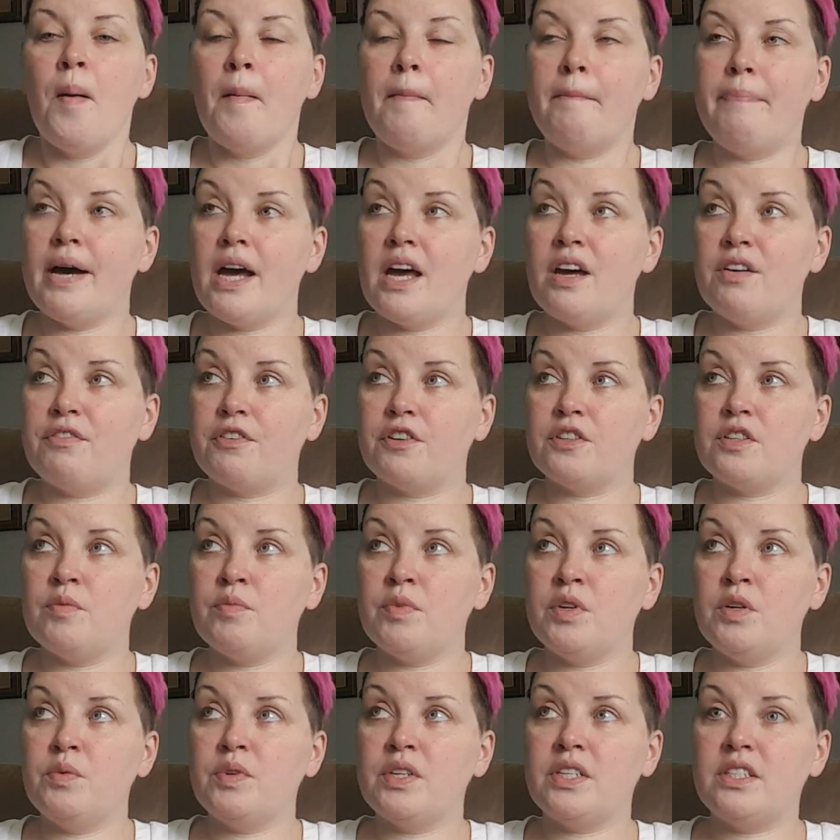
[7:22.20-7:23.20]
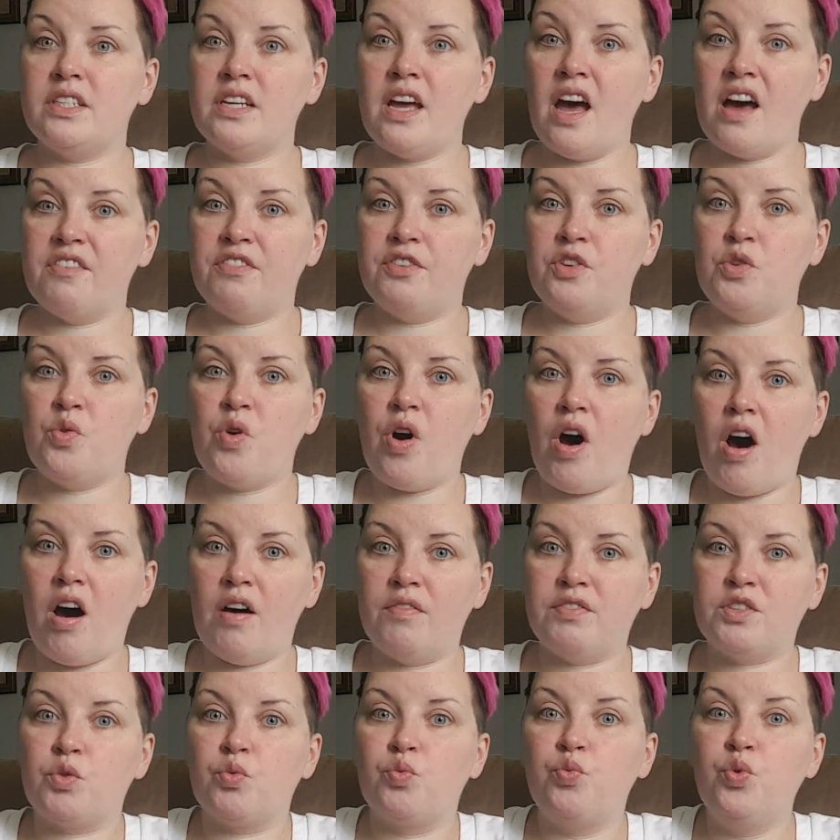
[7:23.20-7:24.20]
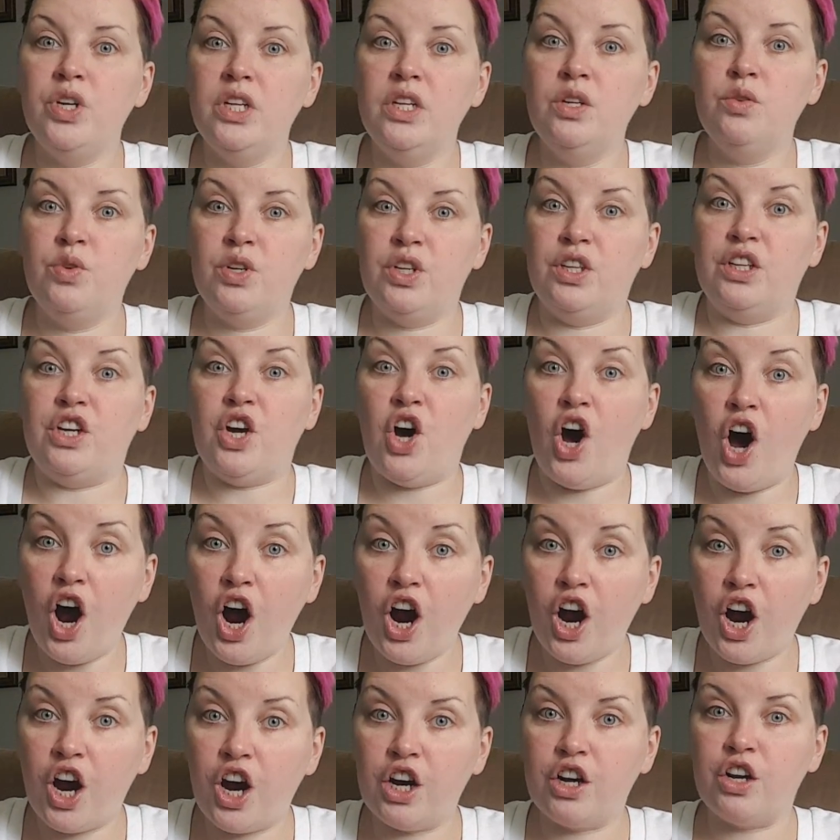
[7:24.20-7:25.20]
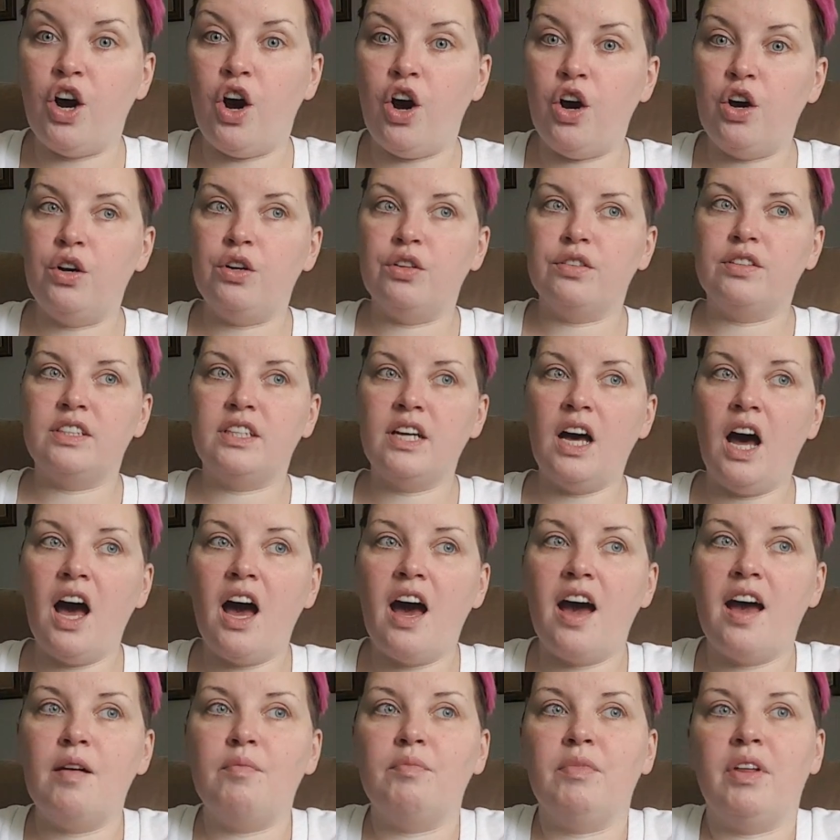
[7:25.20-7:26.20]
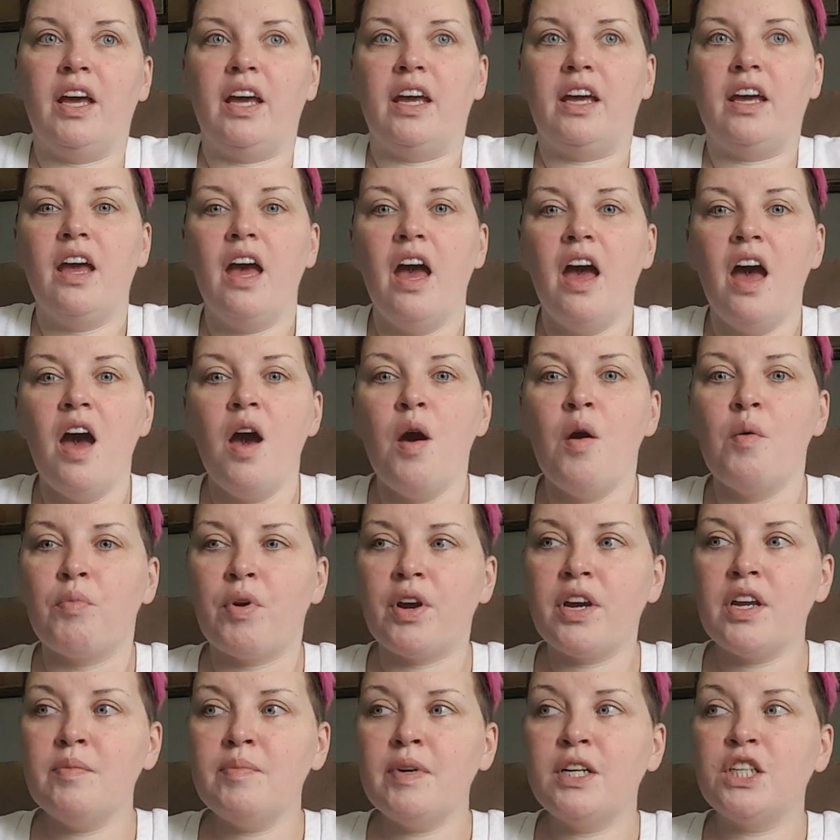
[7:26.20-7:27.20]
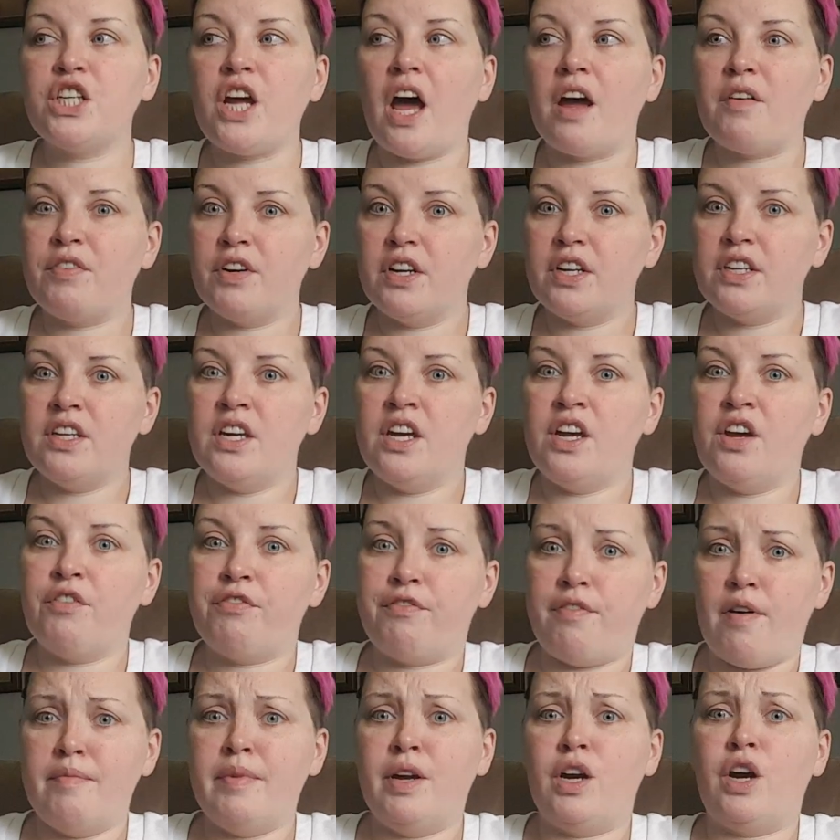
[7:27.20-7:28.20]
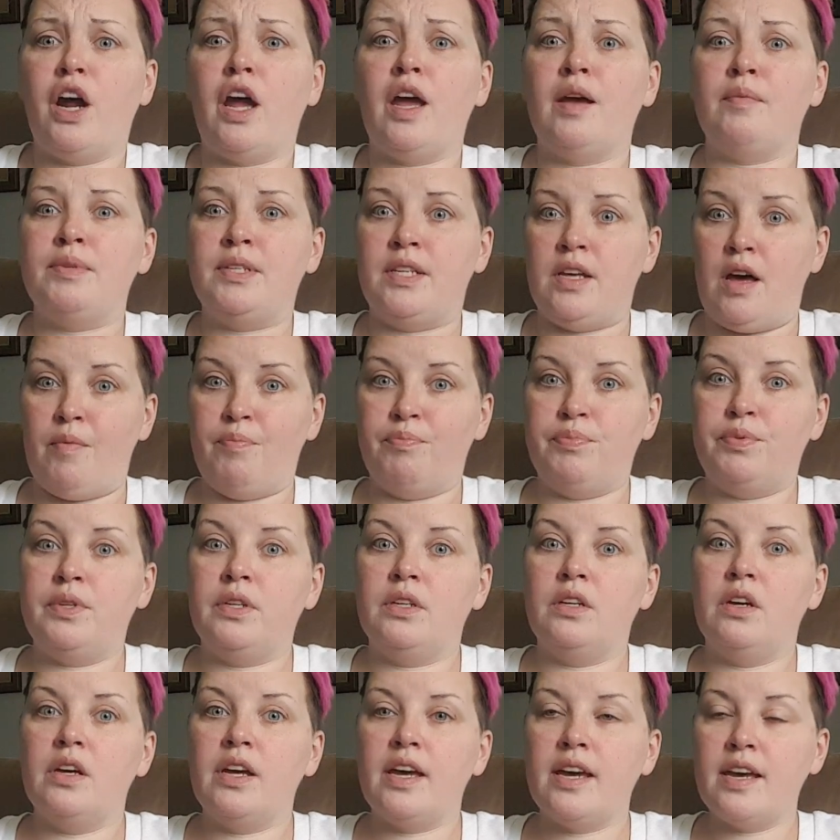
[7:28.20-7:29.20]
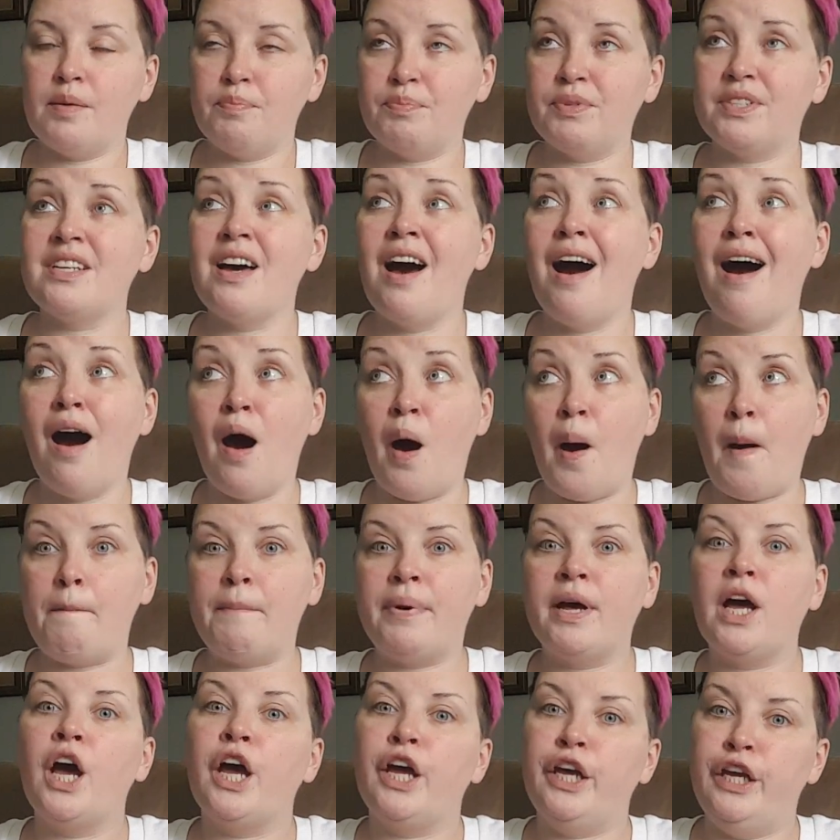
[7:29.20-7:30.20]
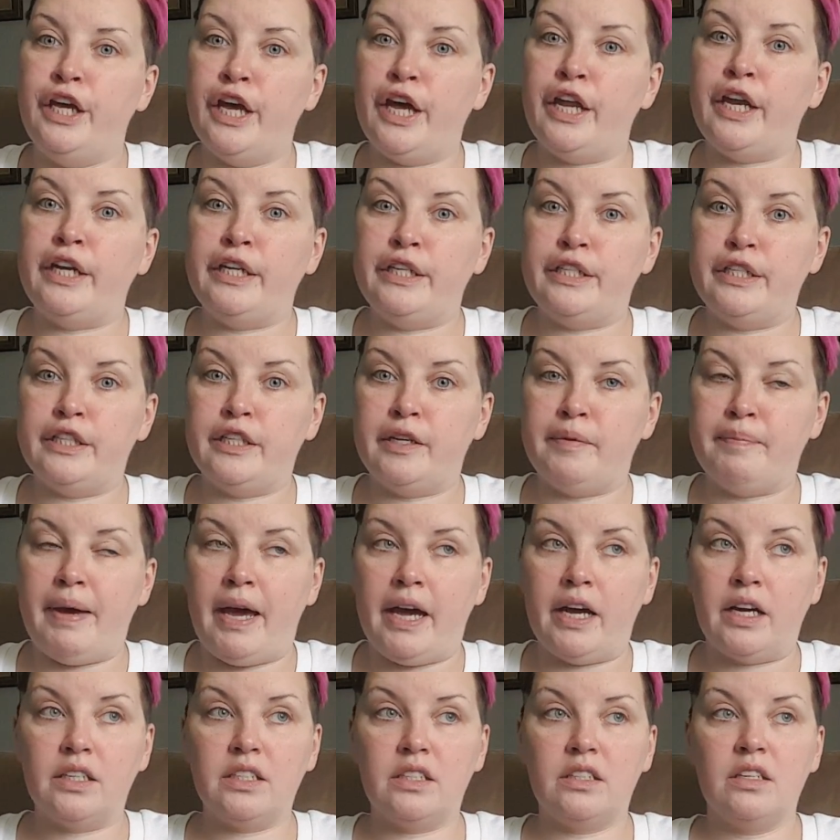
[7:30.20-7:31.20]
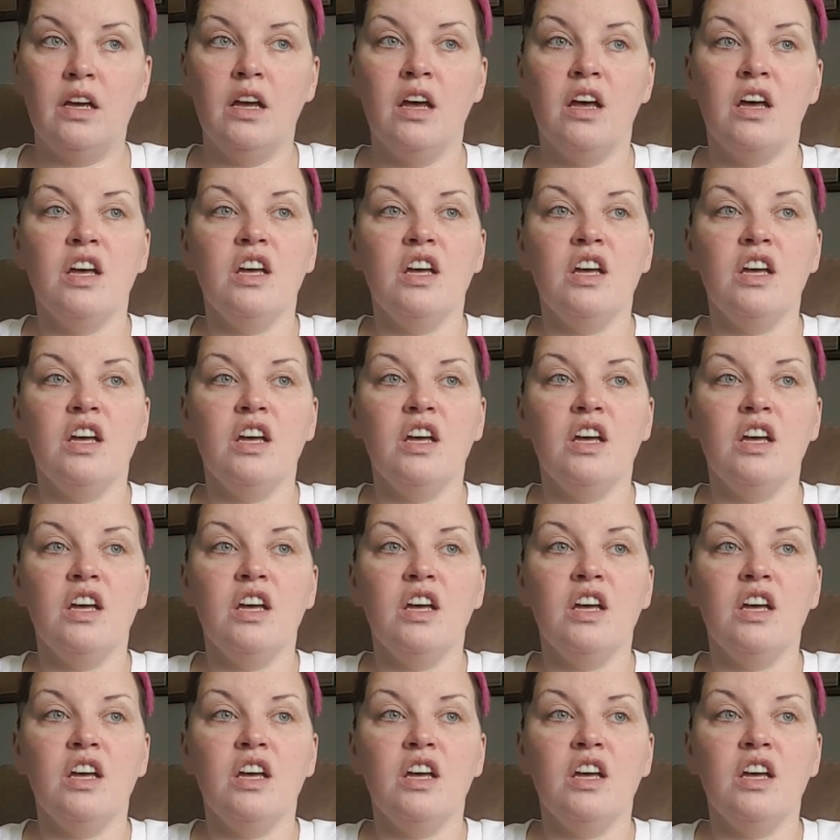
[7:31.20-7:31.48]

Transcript: But for somebody with CF who coughs really, really hard all the time, like pretty much everything from your hips up, get into the mix.